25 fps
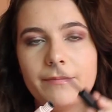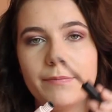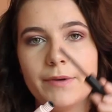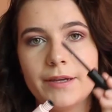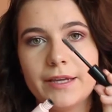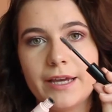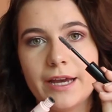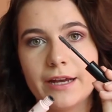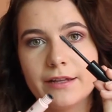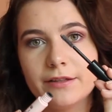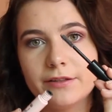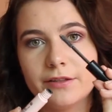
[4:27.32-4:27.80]
but
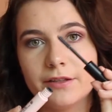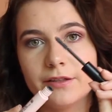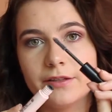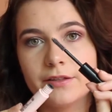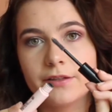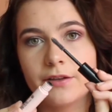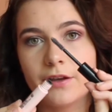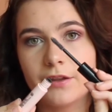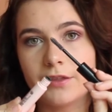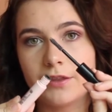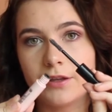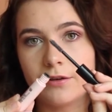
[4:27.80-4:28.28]
yeah, it's
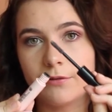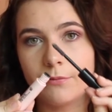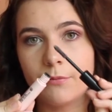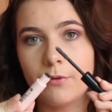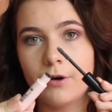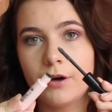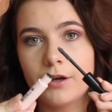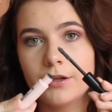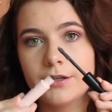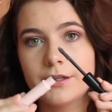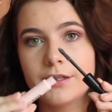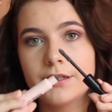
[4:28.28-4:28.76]
just got the
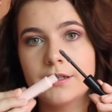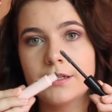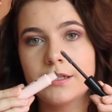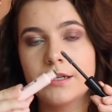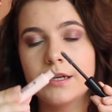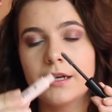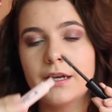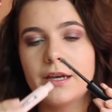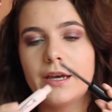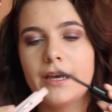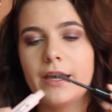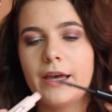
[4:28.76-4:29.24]
wand
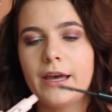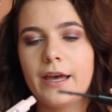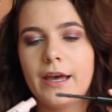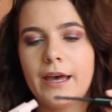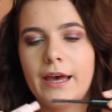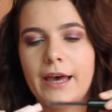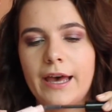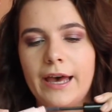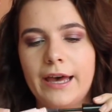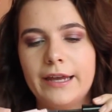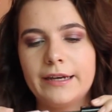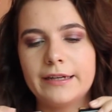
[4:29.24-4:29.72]

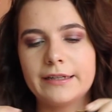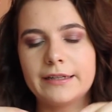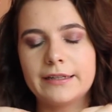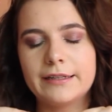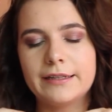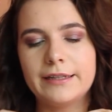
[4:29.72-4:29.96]
and